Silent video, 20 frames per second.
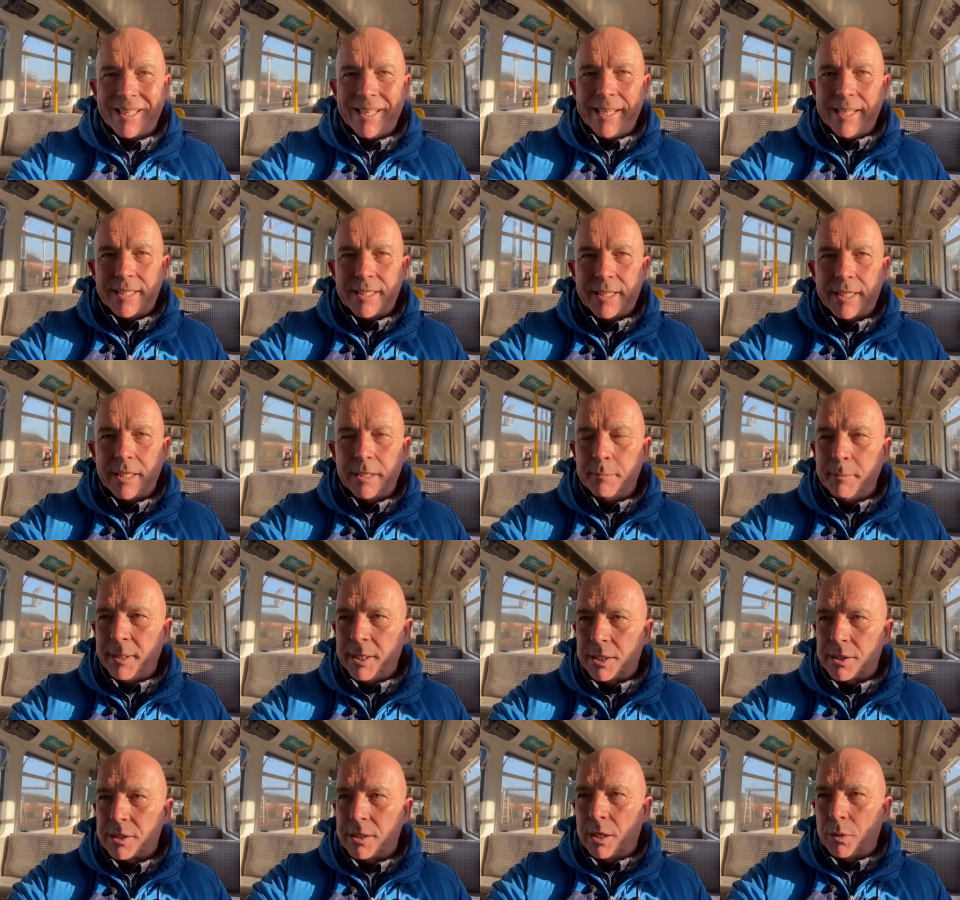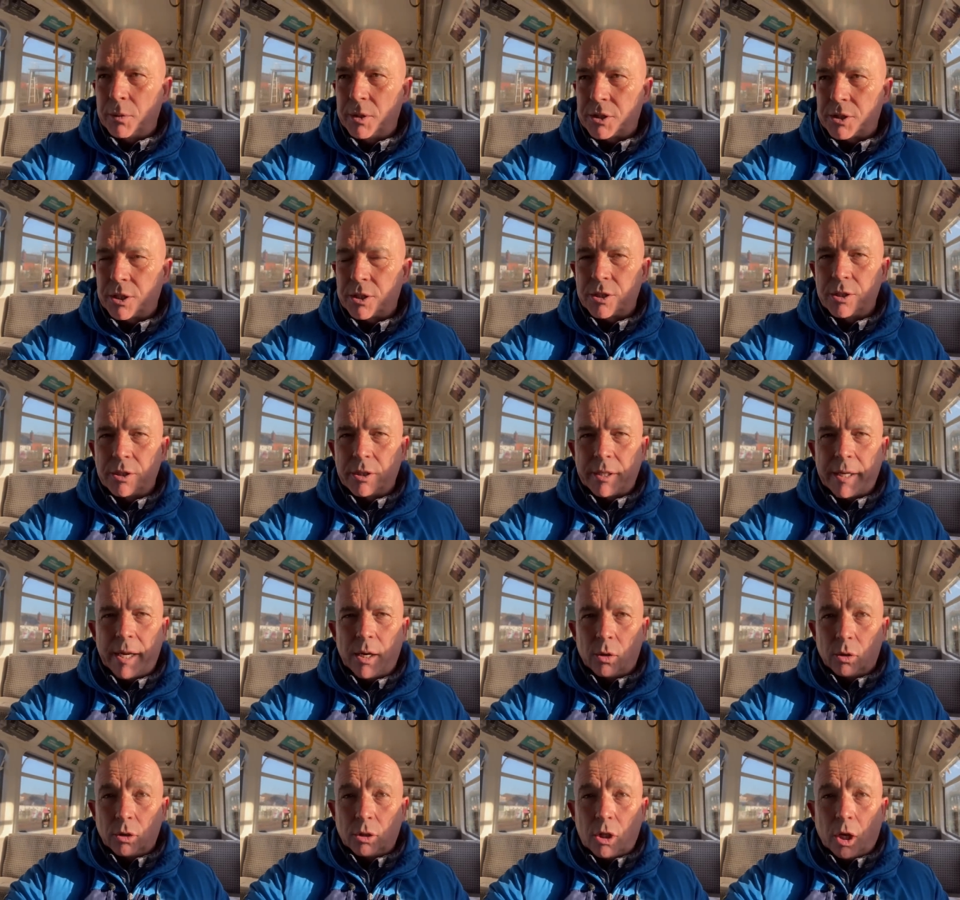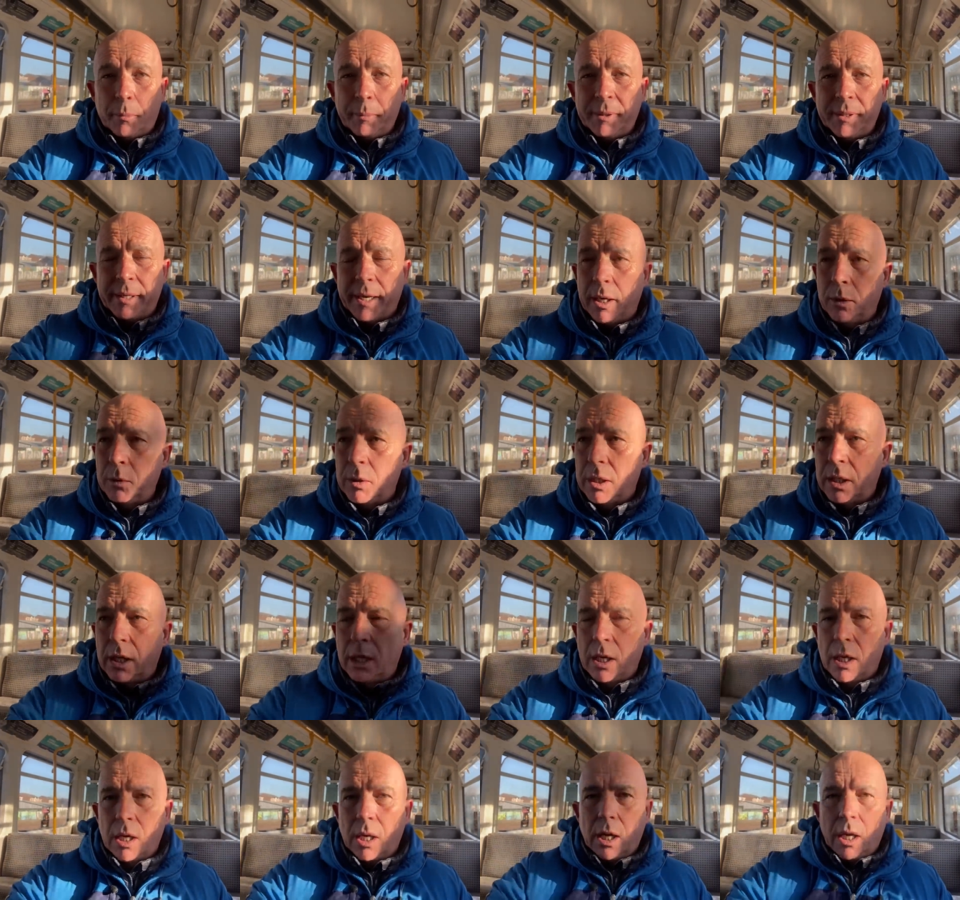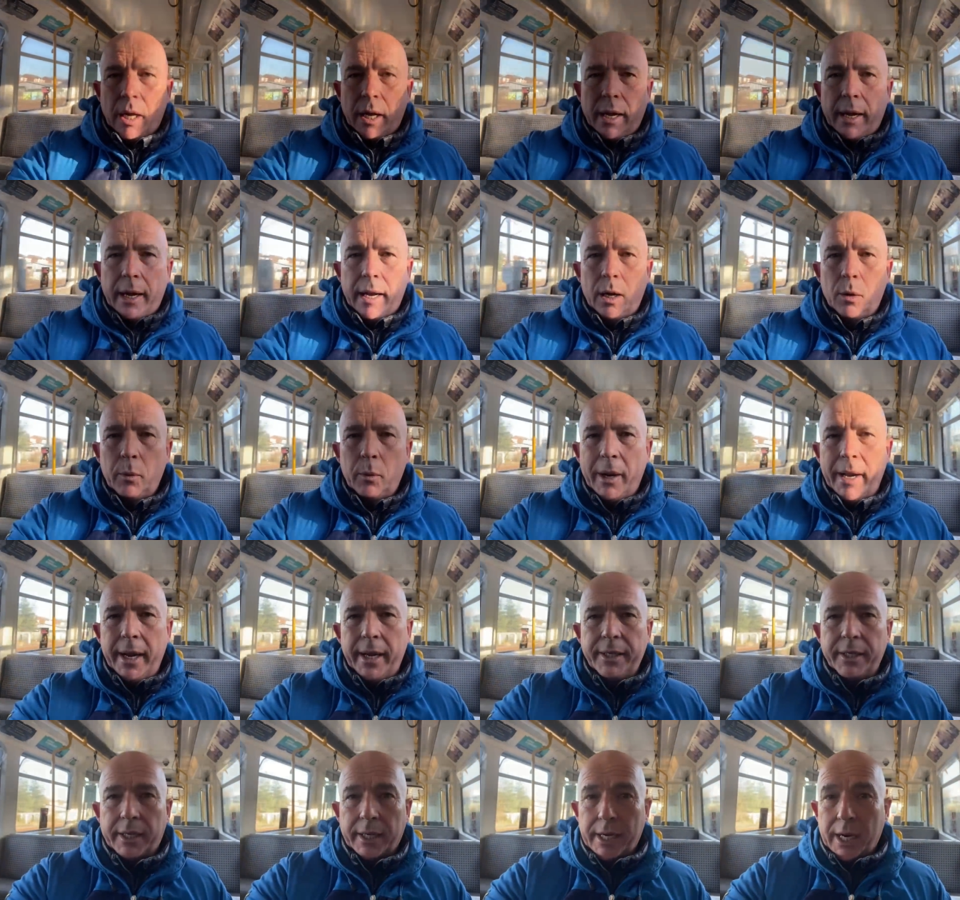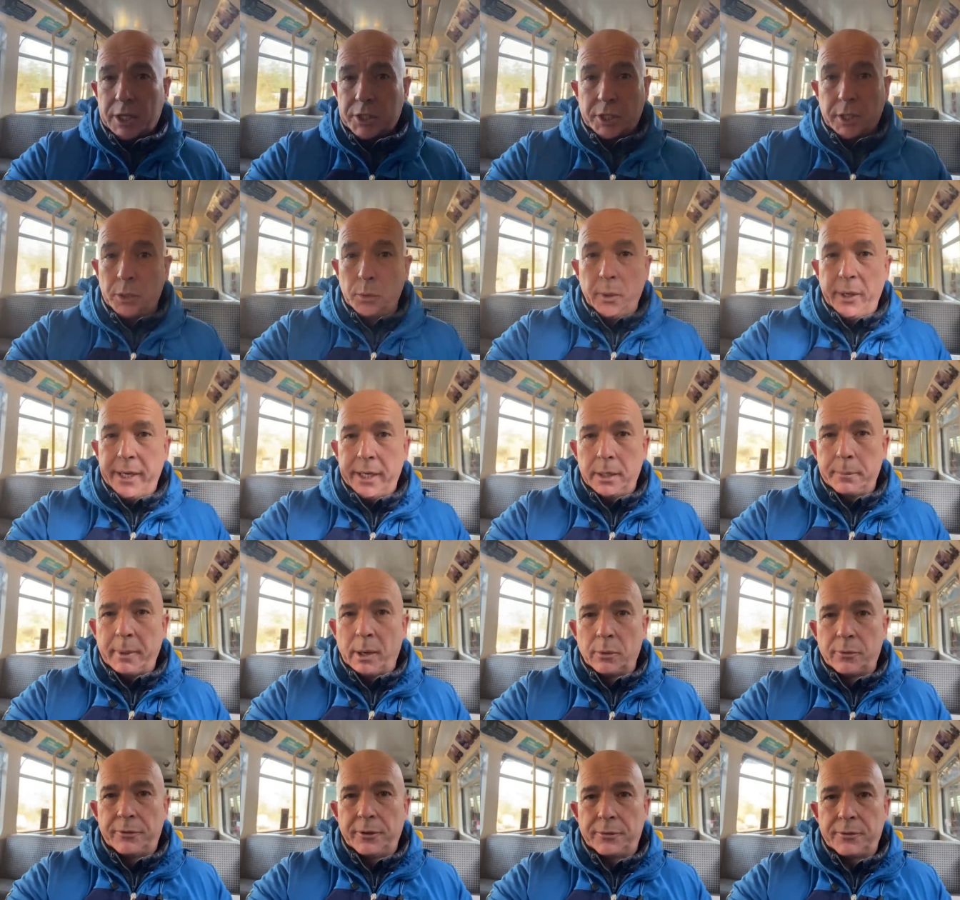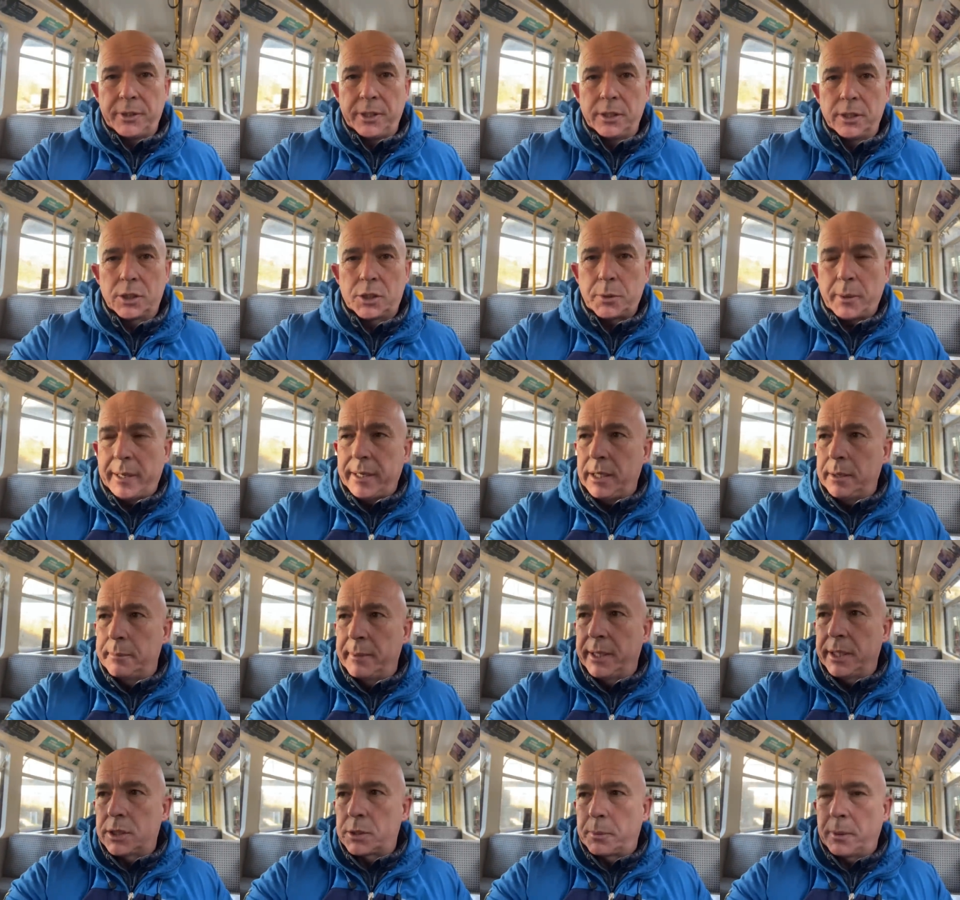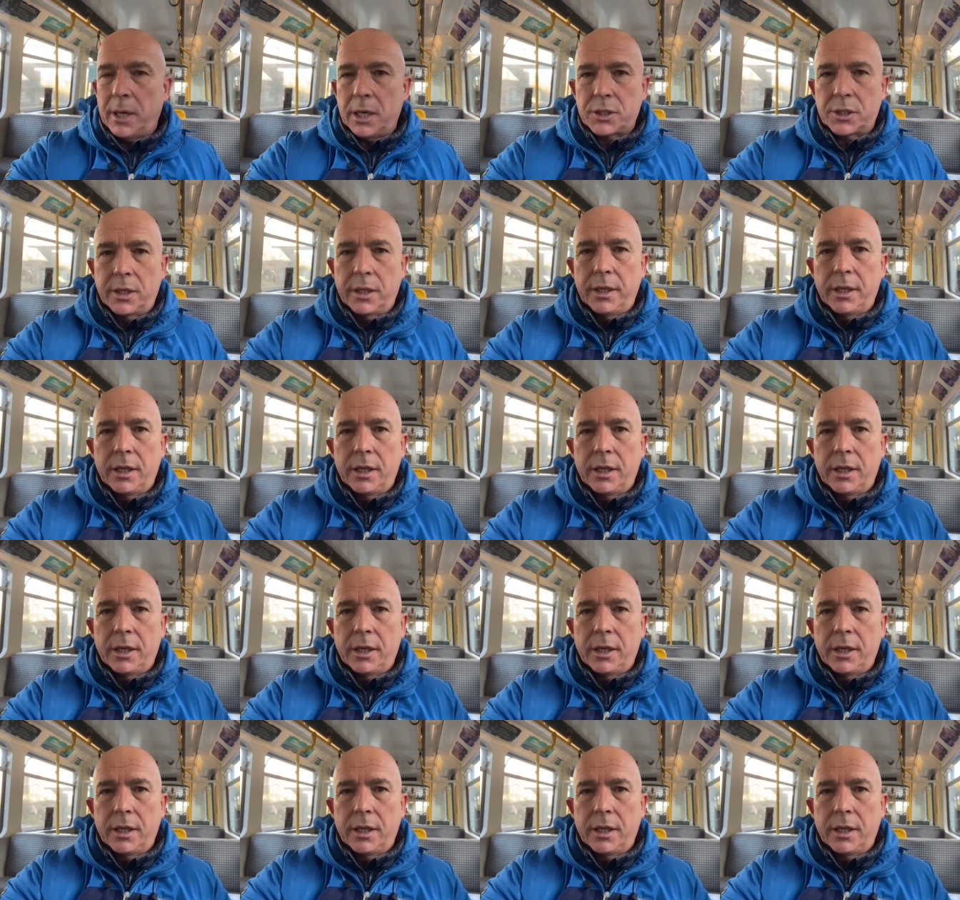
18 minutes. Now this isn't uh, uncommon now, uh, where you can actually wait about 15 to 20 minutes. We're actually